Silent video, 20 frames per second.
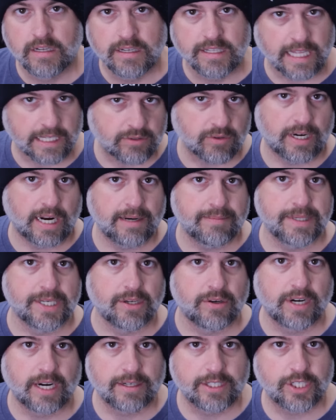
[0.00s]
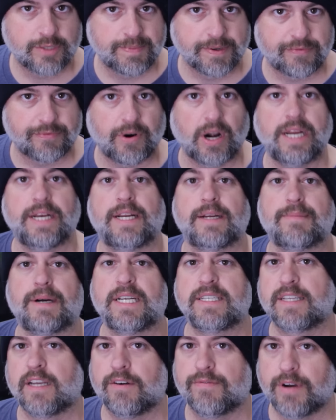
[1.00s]
That's what I'd be doing. I'd just be frightening
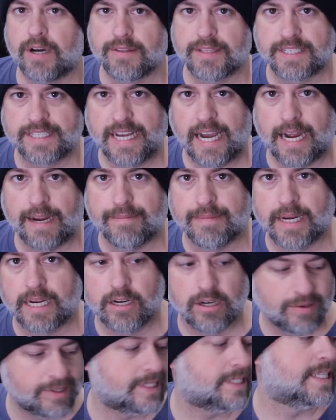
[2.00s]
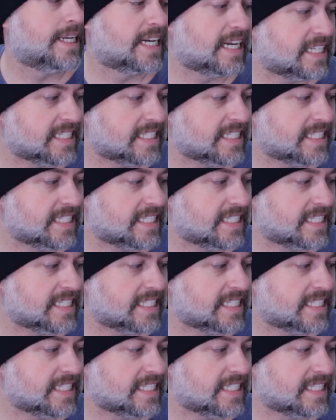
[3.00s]
myself all the time. I always think I